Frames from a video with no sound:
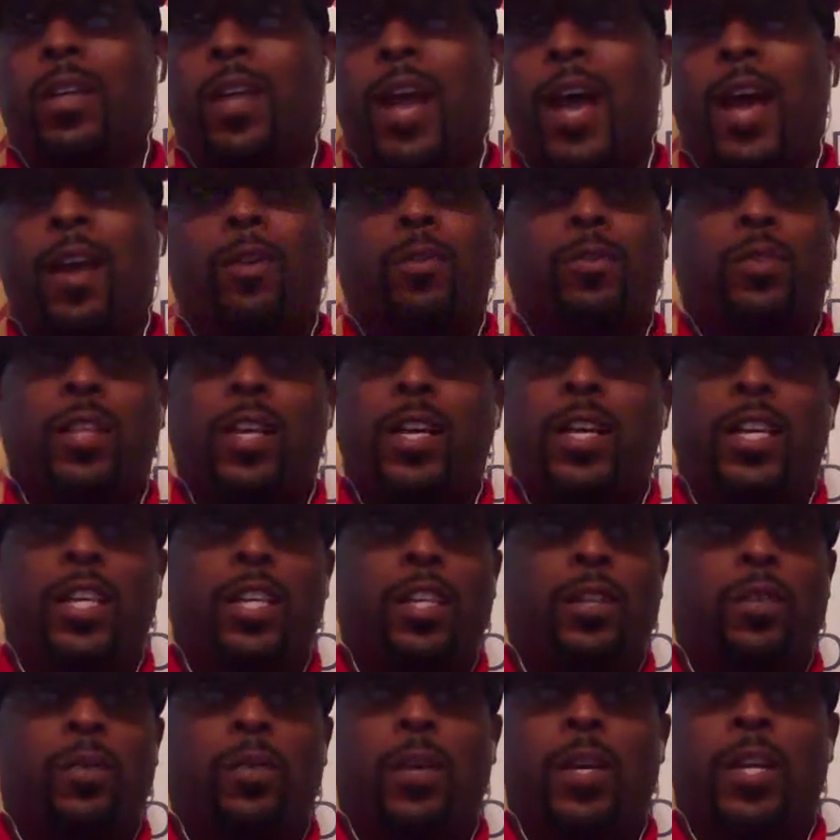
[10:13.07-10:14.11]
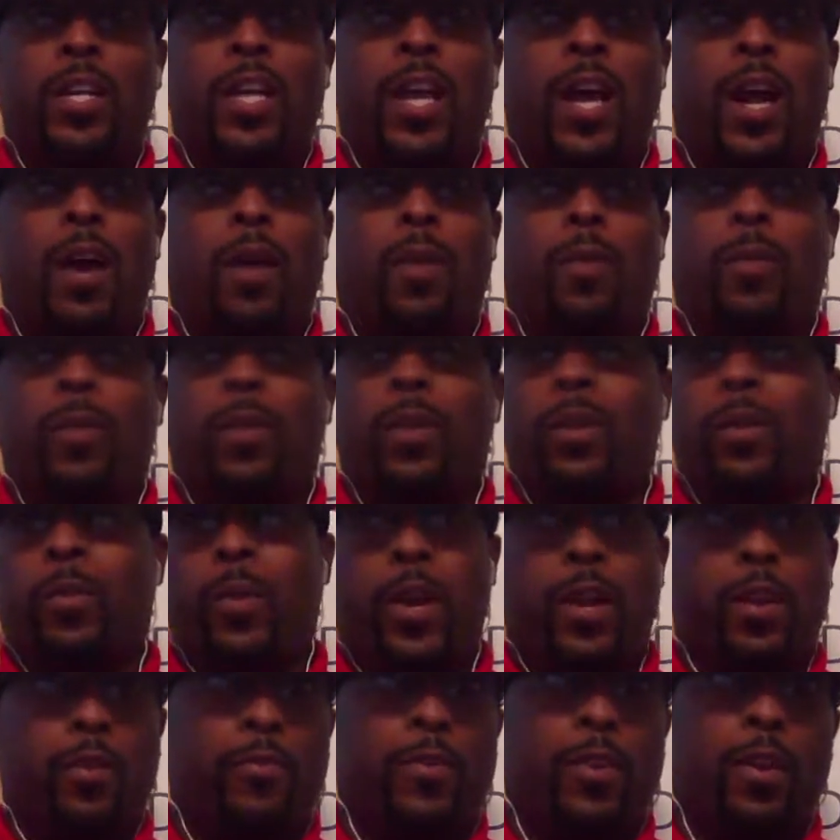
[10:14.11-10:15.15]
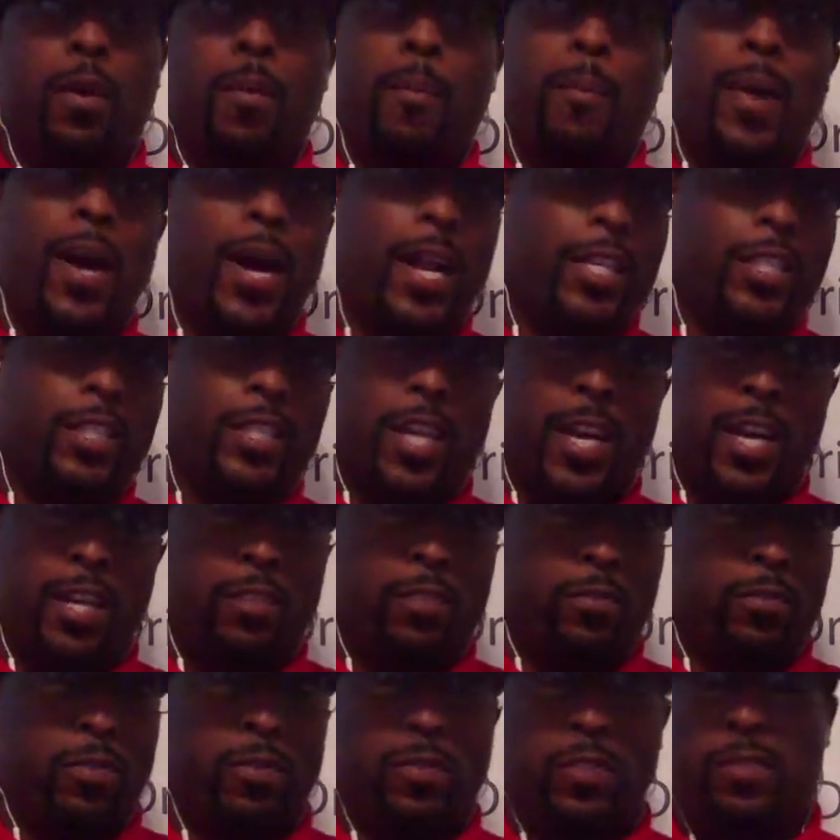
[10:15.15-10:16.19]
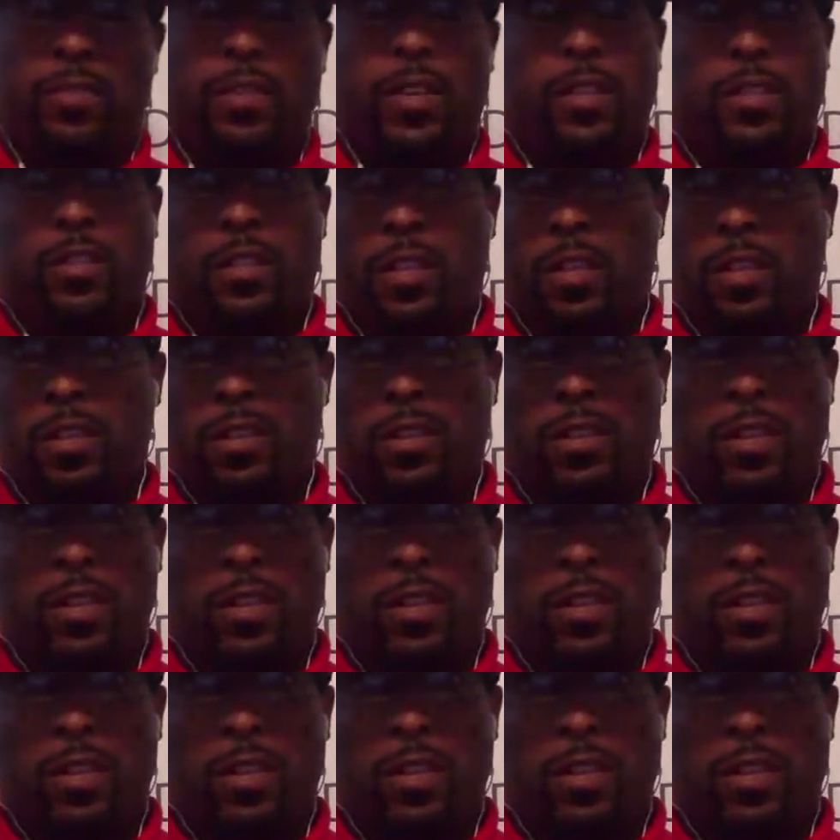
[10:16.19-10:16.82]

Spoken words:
I don't think either one of y'all really ready for them body shots from Javante.